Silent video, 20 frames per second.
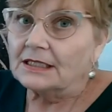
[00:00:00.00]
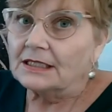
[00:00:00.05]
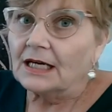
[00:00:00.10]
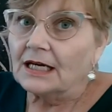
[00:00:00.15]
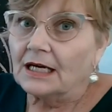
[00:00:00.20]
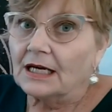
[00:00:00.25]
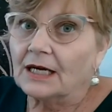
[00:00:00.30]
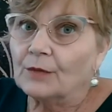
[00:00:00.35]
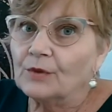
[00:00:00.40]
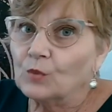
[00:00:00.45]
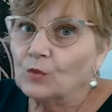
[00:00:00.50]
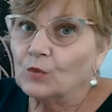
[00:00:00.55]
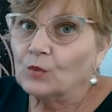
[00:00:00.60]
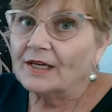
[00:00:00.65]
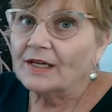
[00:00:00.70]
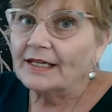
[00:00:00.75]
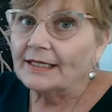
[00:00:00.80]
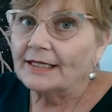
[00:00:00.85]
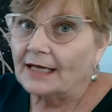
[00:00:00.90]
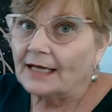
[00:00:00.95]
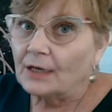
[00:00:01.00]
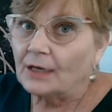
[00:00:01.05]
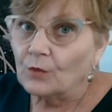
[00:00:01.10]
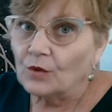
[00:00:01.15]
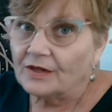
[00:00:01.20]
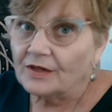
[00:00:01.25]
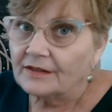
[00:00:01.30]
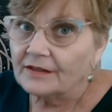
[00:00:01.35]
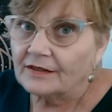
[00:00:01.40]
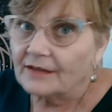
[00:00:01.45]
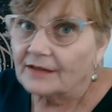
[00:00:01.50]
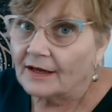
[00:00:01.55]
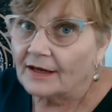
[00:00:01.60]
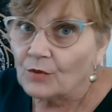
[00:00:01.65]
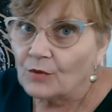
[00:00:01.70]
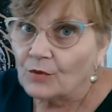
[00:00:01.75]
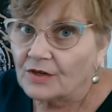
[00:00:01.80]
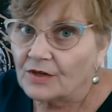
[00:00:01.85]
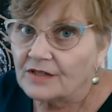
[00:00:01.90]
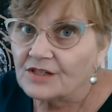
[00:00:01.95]
I would wait. I
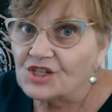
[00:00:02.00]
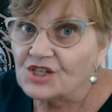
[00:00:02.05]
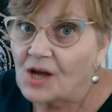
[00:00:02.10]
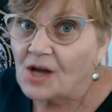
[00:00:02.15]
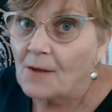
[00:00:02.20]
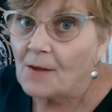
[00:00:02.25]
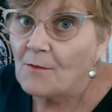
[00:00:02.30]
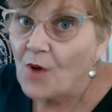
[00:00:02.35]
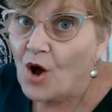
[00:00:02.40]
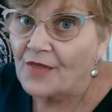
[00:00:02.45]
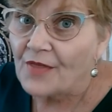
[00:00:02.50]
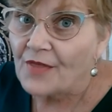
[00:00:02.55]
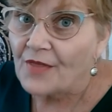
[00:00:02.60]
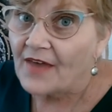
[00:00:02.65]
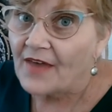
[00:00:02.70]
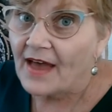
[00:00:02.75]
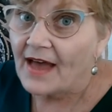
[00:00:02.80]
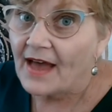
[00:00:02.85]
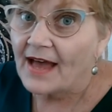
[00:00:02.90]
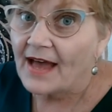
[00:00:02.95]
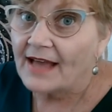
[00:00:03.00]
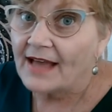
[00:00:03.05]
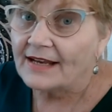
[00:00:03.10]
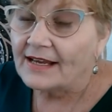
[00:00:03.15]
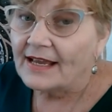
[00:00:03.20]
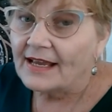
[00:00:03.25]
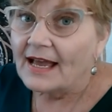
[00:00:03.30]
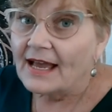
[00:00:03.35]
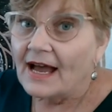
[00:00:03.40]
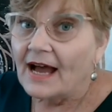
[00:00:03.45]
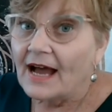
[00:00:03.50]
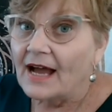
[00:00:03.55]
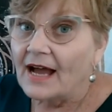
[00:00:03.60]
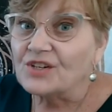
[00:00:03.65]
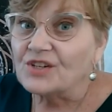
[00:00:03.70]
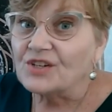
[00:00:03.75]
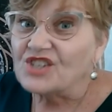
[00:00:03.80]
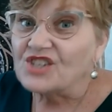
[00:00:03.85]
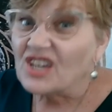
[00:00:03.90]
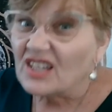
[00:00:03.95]
wouldn't jump on that. I
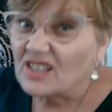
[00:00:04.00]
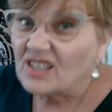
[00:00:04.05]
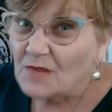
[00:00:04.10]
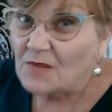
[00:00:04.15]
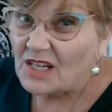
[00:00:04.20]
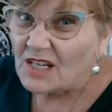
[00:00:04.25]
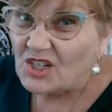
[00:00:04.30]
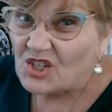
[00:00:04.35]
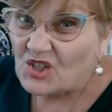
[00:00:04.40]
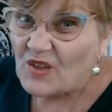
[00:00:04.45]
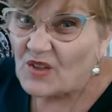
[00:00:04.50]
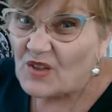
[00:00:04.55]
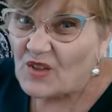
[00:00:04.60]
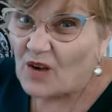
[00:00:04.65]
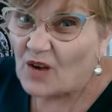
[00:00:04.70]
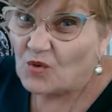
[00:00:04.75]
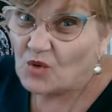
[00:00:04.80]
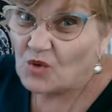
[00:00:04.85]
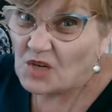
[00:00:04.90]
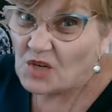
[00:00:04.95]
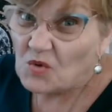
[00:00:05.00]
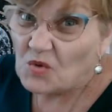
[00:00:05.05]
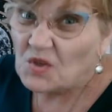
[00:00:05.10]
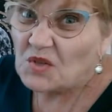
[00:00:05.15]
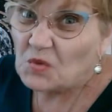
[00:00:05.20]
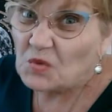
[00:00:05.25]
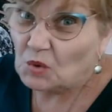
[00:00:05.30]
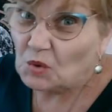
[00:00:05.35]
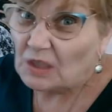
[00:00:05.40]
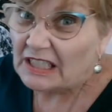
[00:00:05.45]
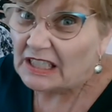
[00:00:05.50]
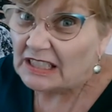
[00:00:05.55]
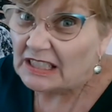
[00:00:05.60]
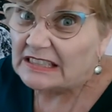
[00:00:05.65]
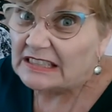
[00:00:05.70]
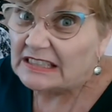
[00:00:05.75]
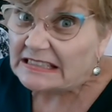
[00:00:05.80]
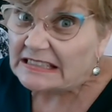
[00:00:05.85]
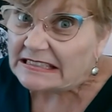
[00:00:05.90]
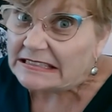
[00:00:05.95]
would check to make sure that ring was
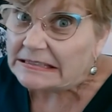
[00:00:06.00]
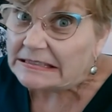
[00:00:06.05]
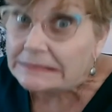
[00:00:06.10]
real.